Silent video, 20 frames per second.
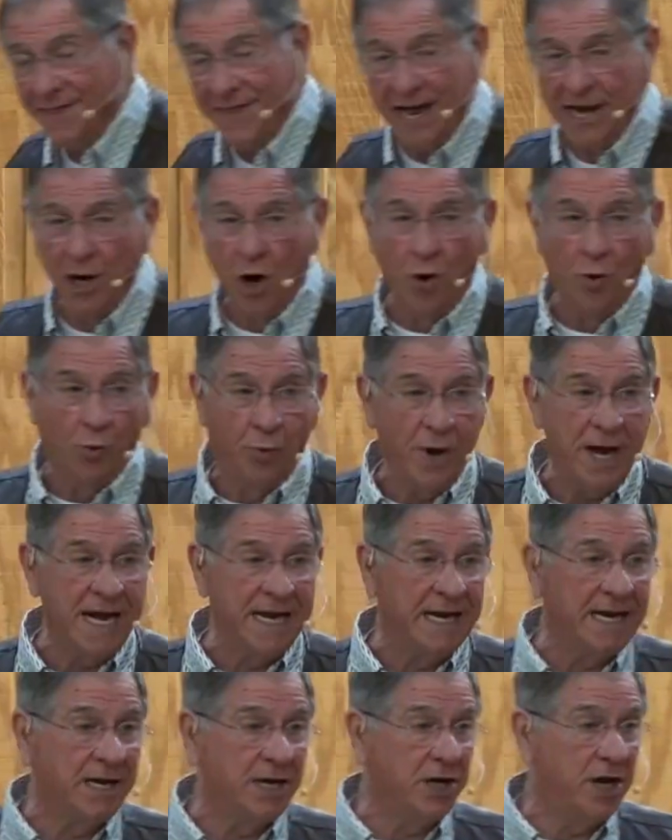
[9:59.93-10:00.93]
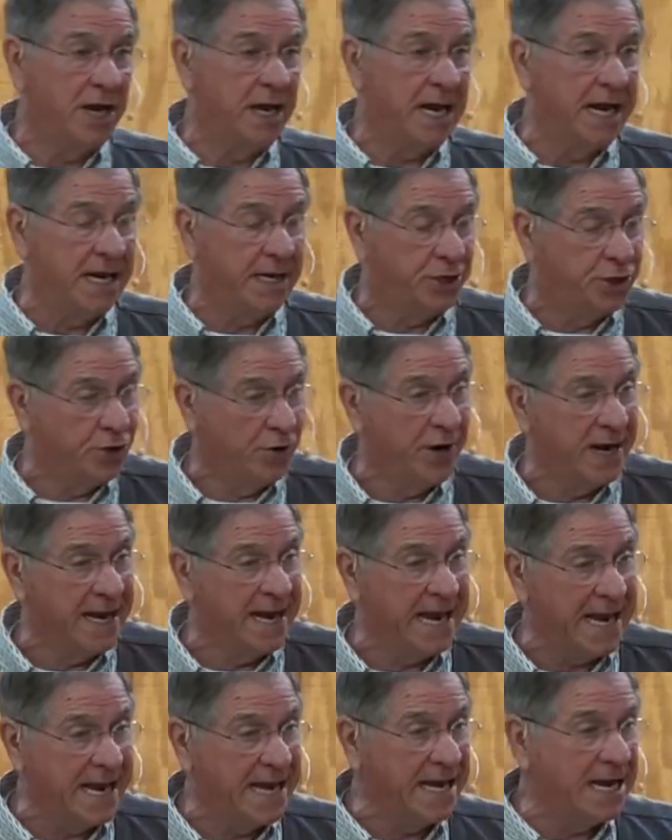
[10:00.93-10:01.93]
They don't read it it
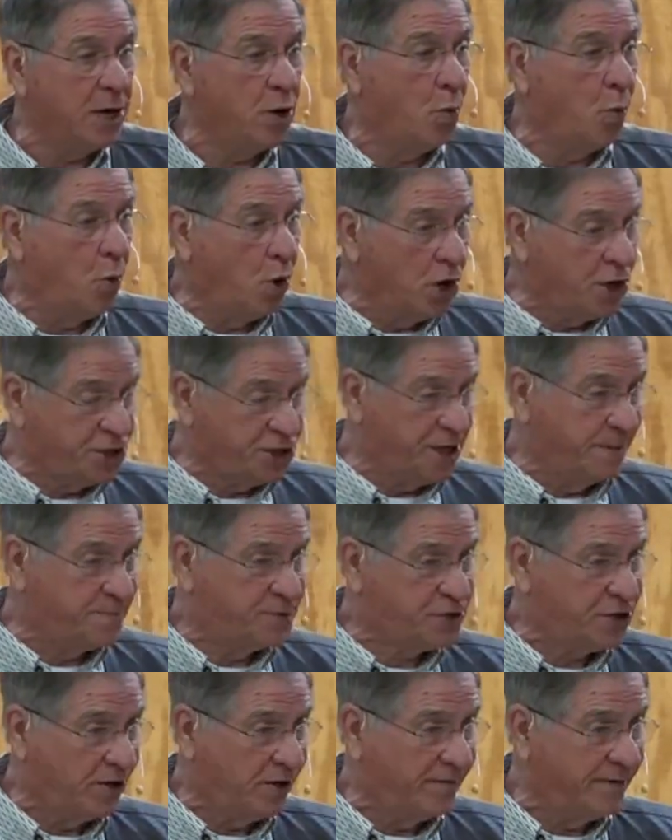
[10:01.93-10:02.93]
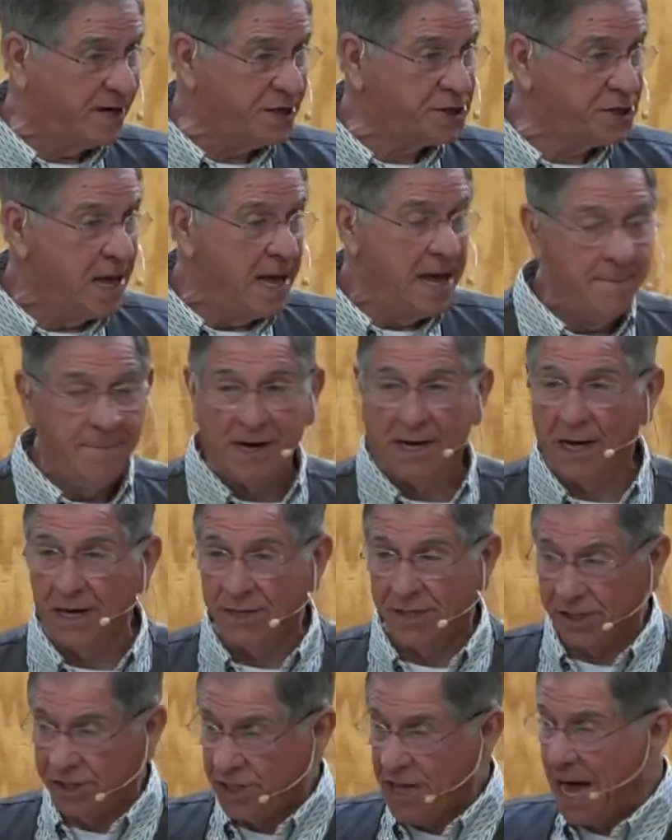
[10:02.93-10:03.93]
during any worship service
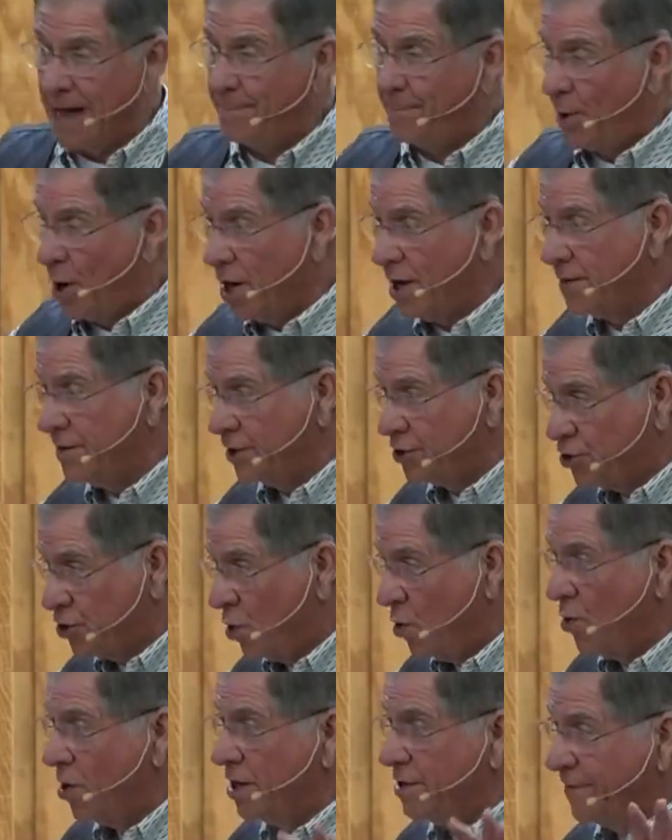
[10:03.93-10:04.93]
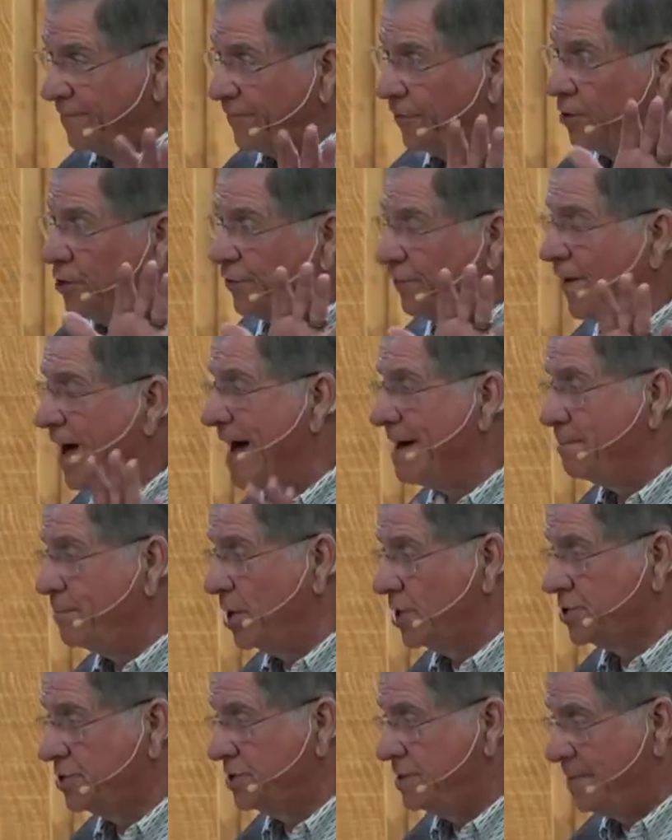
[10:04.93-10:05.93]
because it's not part of the Torah, the first five
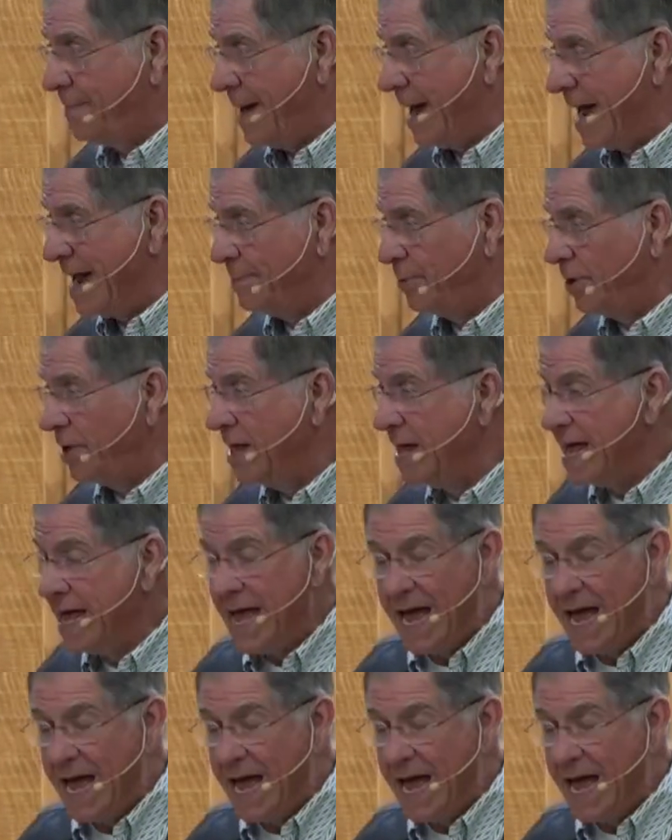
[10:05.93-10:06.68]
books of the Bible.